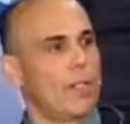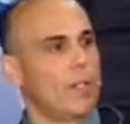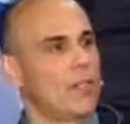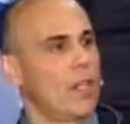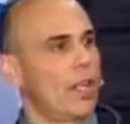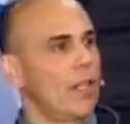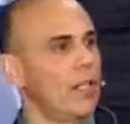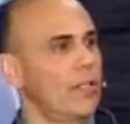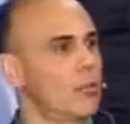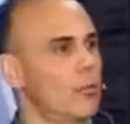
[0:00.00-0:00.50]

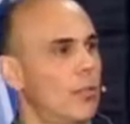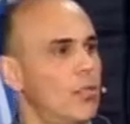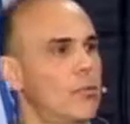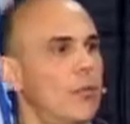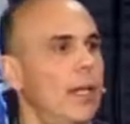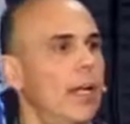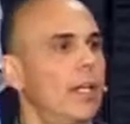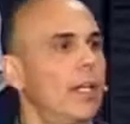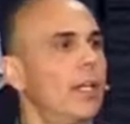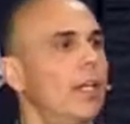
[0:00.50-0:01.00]
Jennings. Where's
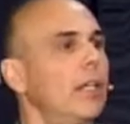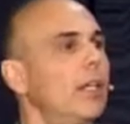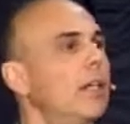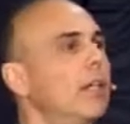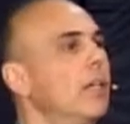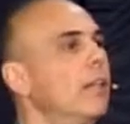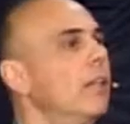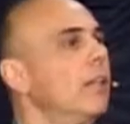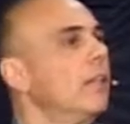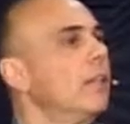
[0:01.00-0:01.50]
Randy?
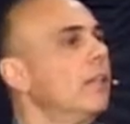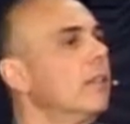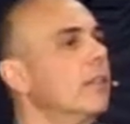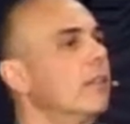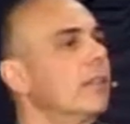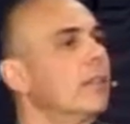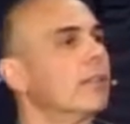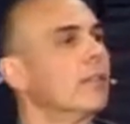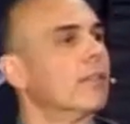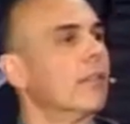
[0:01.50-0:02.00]

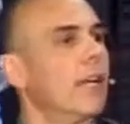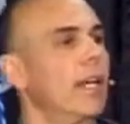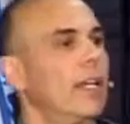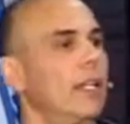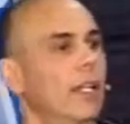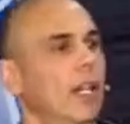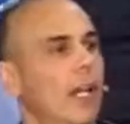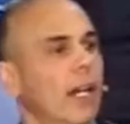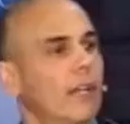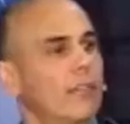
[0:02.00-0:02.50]

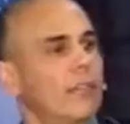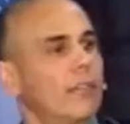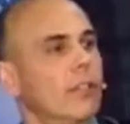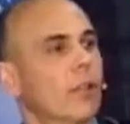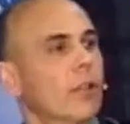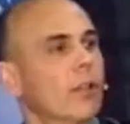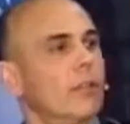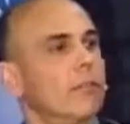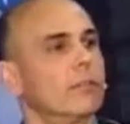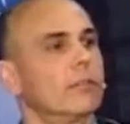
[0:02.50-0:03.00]
Randy left.
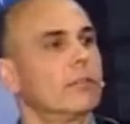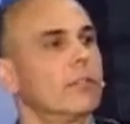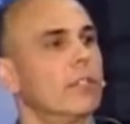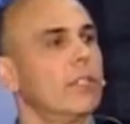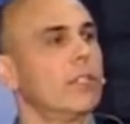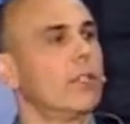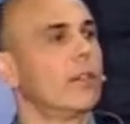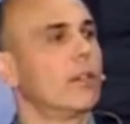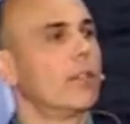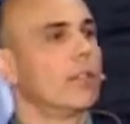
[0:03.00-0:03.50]
Oh,
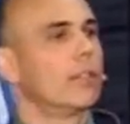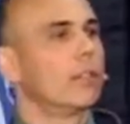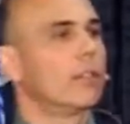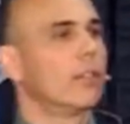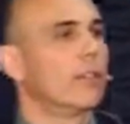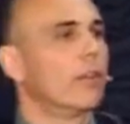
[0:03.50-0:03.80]
there he is.